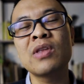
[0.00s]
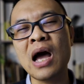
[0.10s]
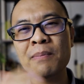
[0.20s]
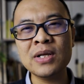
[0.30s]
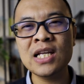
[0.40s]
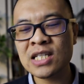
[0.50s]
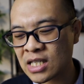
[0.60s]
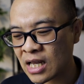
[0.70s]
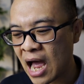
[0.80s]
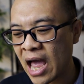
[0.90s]

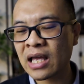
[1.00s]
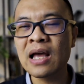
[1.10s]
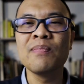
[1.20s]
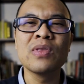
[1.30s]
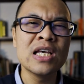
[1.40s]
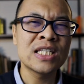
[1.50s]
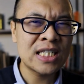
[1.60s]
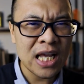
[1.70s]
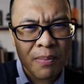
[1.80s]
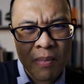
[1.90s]
Companies like
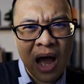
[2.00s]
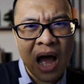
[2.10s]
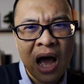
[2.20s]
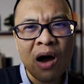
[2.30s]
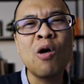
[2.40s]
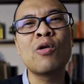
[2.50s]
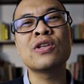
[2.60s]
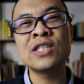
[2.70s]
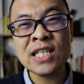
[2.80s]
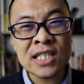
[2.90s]
Sigma or
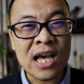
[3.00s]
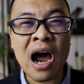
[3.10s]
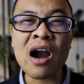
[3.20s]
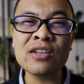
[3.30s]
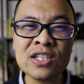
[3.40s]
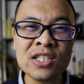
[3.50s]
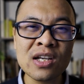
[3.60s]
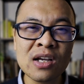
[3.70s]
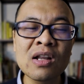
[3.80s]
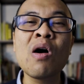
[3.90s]

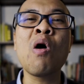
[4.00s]
TTArtisan